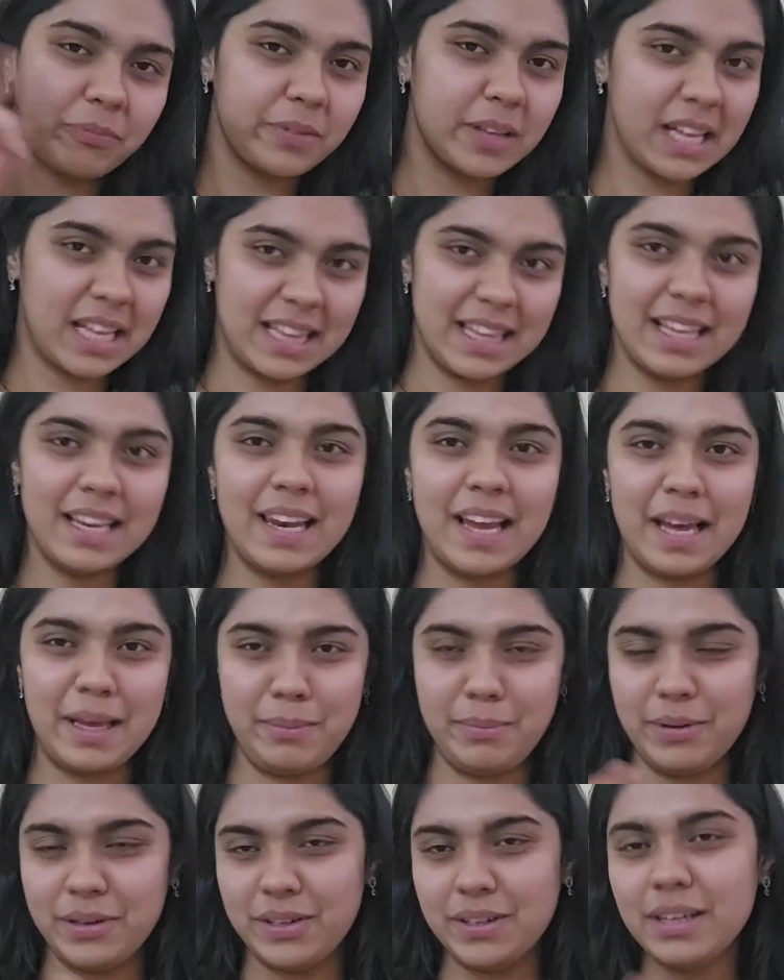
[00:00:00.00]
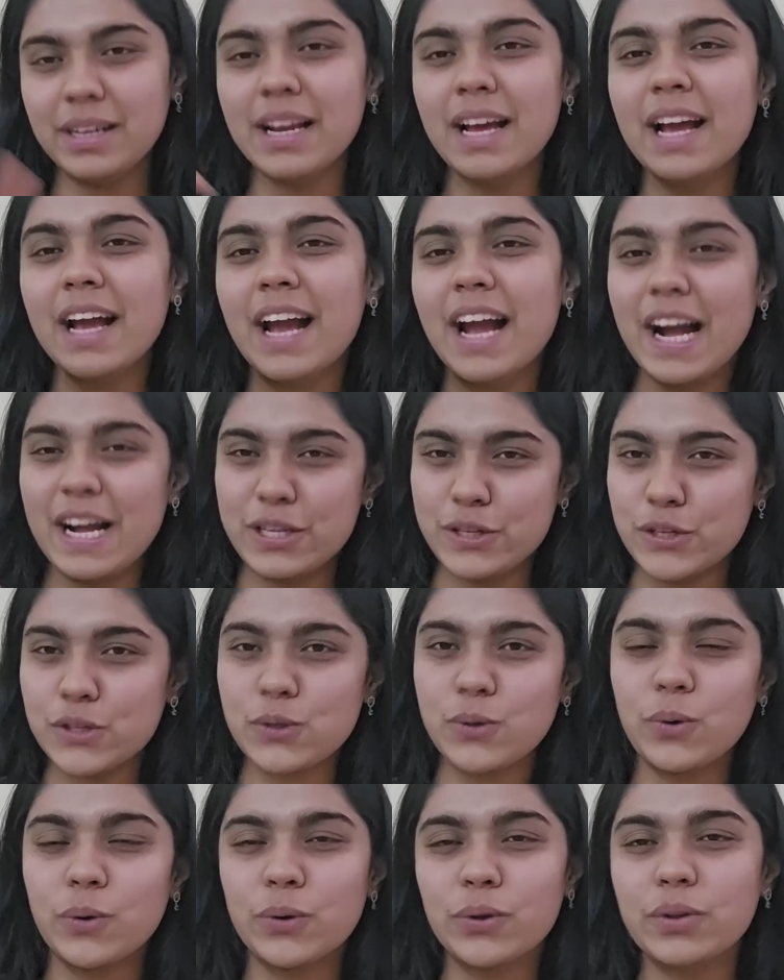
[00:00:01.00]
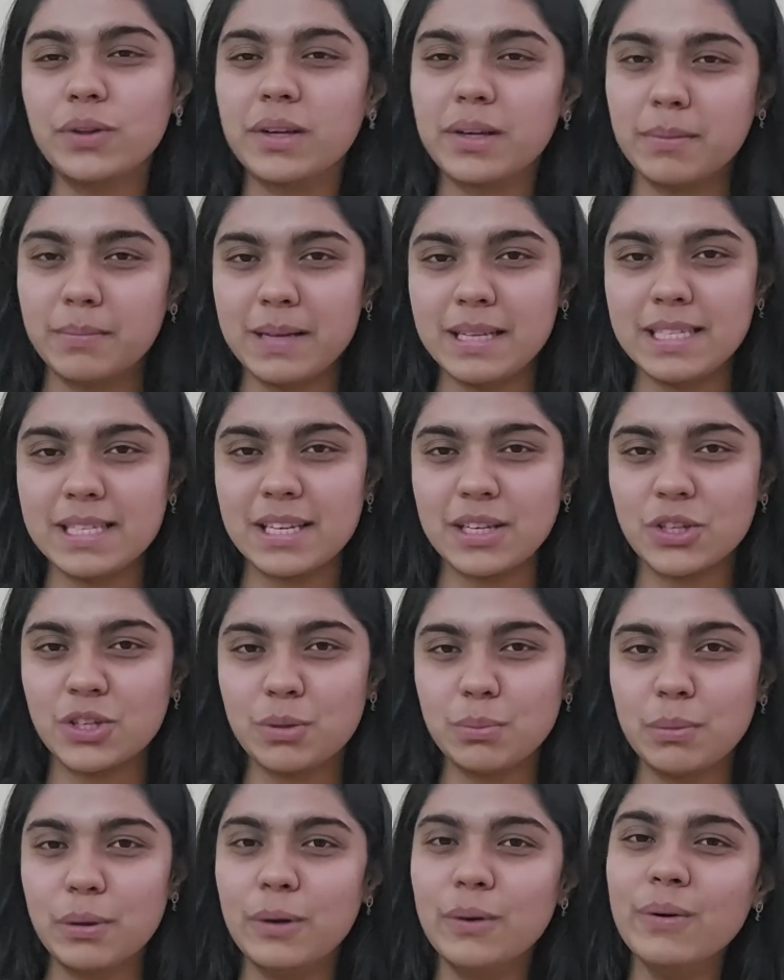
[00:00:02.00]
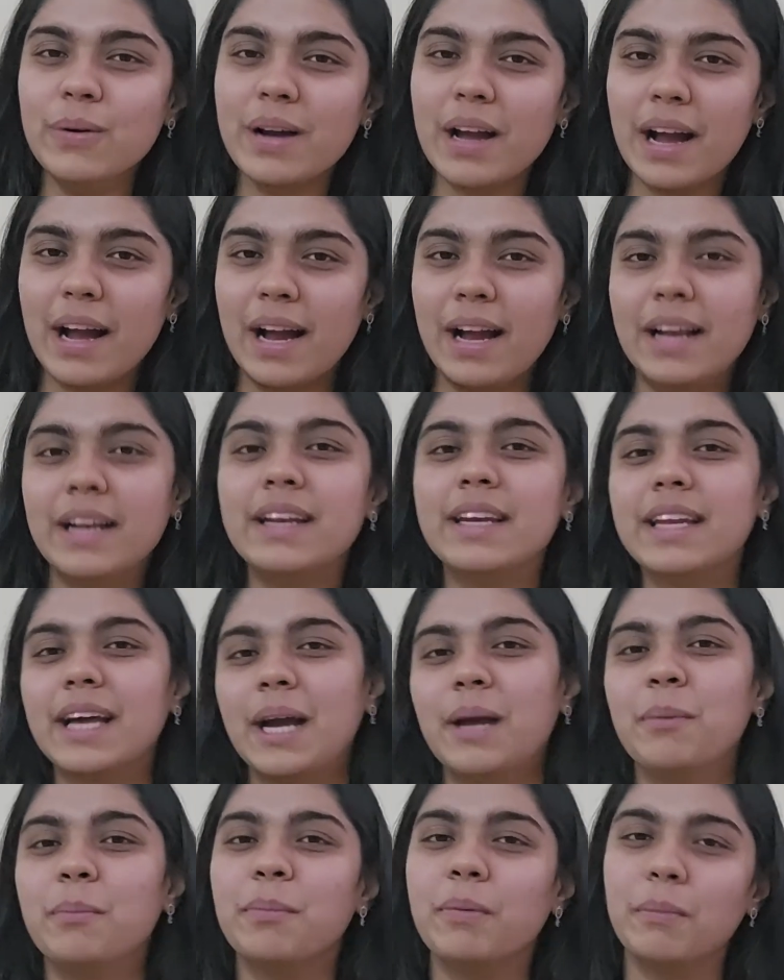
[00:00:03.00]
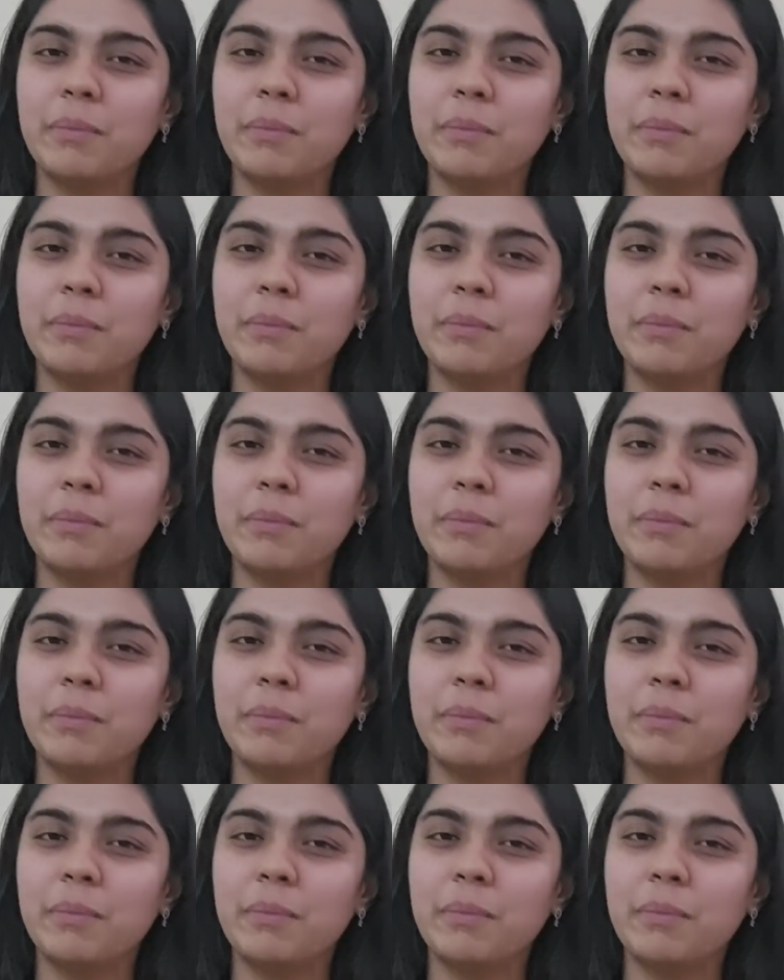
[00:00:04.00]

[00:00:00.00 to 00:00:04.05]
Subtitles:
hit the like button, and just go to the comment section below and type